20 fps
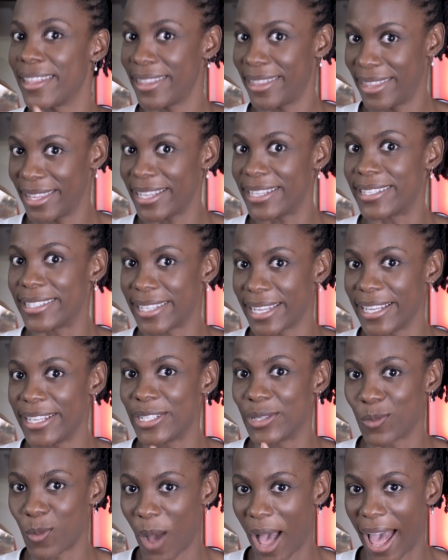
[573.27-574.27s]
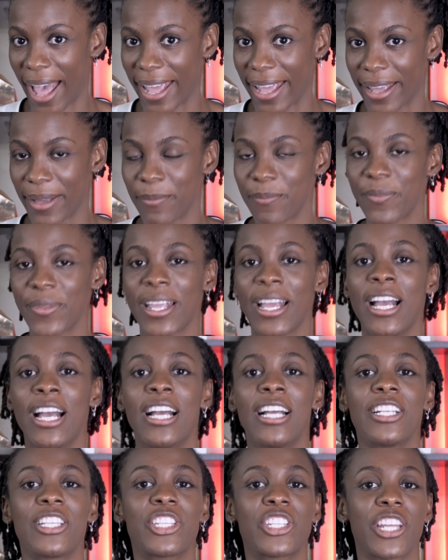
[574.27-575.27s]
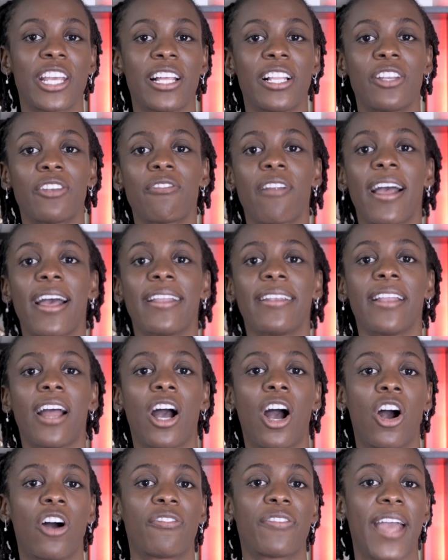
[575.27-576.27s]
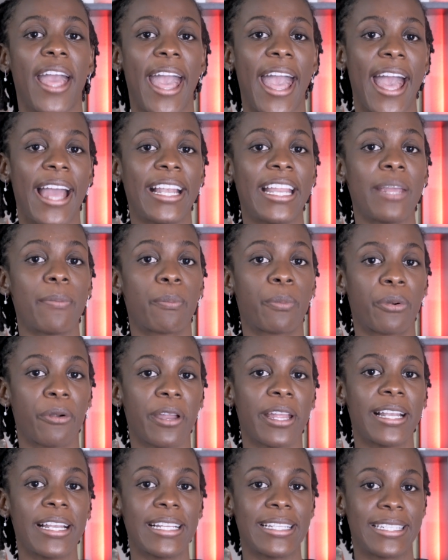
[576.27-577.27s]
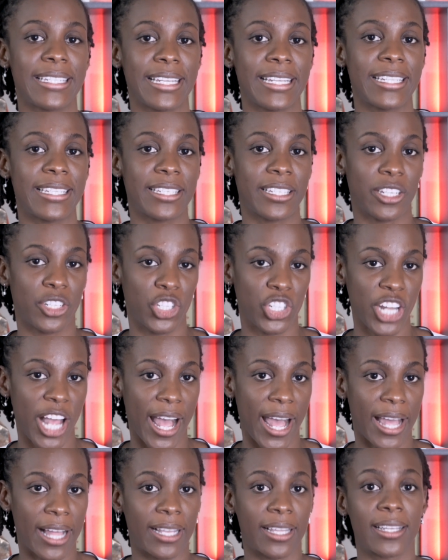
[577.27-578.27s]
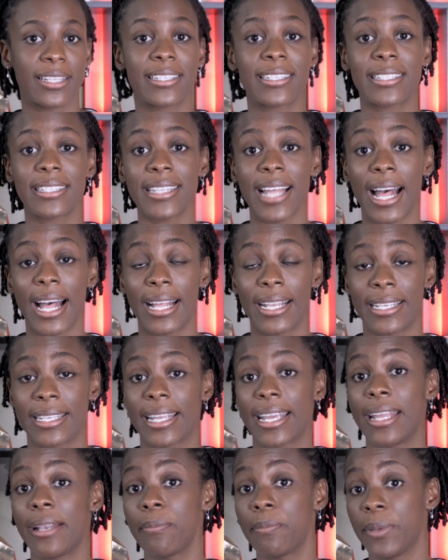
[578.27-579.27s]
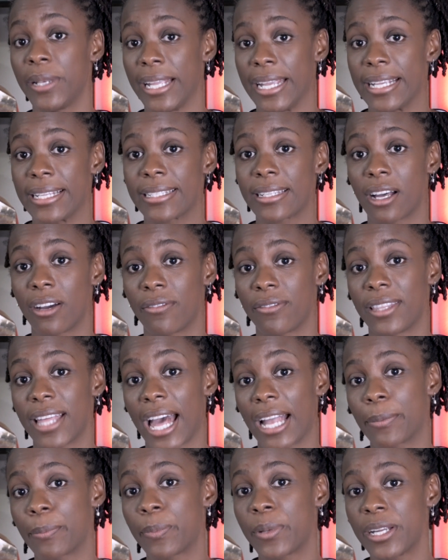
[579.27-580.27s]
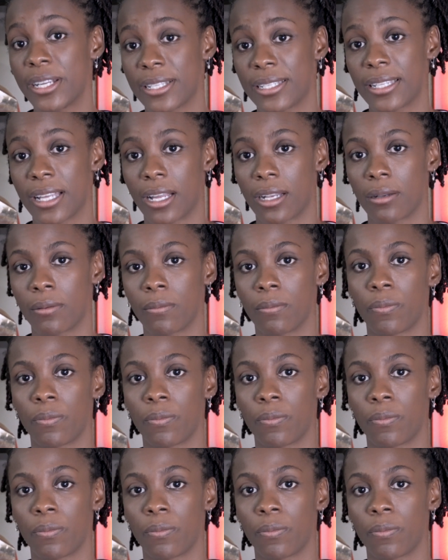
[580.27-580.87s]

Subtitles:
This is why. Children of any predeceased child stand in place of that person.